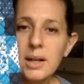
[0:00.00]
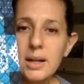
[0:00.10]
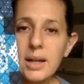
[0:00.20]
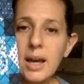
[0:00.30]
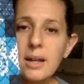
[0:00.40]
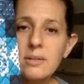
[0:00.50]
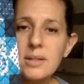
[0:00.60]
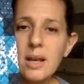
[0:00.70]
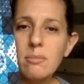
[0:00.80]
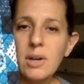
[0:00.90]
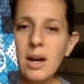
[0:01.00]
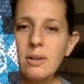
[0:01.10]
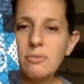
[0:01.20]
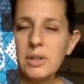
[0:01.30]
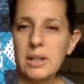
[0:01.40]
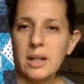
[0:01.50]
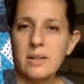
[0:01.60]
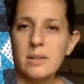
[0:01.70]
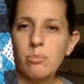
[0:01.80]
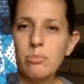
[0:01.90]
Again, same kind of feeling
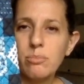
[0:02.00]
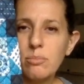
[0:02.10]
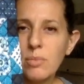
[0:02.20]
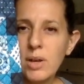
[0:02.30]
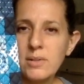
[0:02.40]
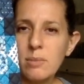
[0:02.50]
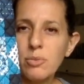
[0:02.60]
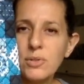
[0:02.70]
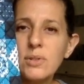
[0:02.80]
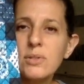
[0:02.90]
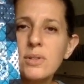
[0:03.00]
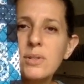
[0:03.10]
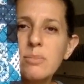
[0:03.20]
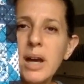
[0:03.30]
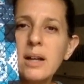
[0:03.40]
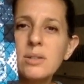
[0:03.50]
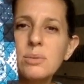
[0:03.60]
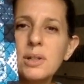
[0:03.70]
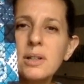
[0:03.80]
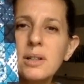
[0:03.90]
as the as the persistence
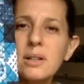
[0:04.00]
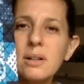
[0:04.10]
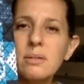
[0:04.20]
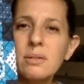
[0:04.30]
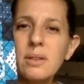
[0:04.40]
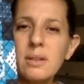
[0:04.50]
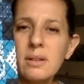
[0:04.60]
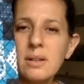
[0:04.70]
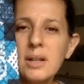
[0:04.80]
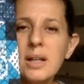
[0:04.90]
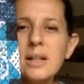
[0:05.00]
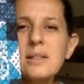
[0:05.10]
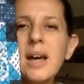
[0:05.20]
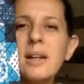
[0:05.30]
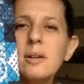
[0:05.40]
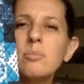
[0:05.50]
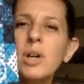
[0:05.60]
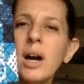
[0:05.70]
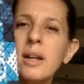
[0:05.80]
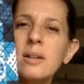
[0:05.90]
patchwork, you know, with the denim
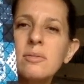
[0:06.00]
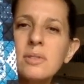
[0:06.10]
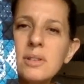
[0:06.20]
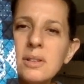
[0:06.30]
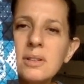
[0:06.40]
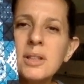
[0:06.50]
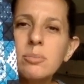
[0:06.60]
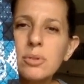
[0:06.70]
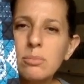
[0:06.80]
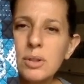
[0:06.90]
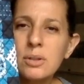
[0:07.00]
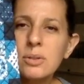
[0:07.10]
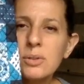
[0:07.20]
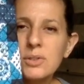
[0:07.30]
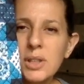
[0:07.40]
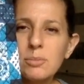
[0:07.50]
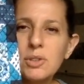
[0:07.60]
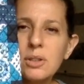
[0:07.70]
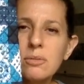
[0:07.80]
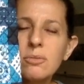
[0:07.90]
kind of the deeper blue seems
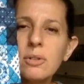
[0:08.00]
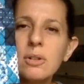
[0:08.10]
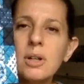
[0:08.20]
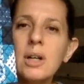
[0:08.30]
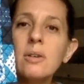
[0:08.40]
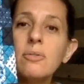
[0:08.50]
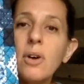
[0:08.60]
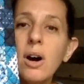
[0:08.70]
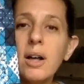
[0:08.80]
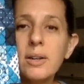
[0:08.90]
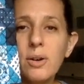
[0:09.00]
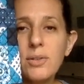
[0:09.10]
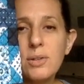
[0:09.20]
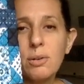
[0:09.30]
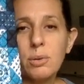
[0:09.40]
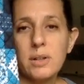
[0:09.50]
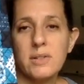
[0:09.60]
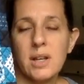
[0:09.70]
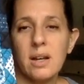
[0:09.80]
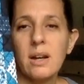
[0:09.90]
good for fall and also
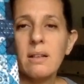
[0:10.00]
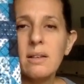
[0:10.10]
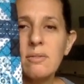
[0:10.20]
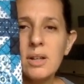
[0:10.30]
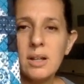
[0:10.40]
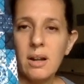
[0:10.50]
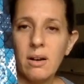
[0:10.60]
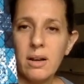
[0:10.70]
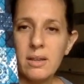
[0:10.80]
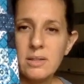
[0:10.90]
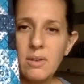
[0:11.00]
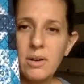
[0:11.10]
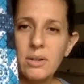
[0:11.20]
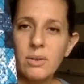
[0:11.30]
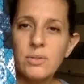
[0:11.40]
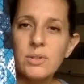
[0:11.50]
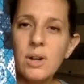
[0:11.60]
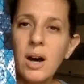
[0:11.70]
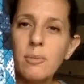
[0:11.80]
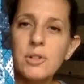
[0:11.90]
quilting. And I live in an area that's very close to
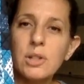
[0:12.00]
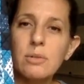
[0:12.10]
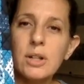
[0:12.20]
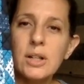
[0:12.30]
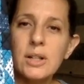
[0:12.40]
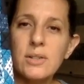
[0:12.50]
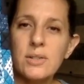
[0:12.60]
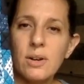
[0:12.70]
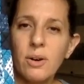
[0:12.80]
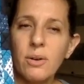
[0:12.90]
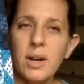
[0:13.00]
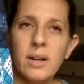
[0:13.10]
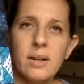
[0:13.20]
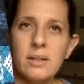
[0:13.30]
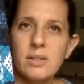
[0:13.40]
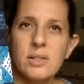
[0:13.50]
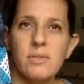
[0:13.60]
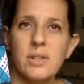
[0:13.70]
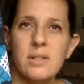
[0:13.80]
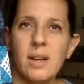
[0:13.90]
Amish communities, so just
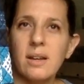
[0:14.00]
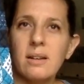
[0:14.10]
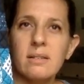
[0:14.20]
feels like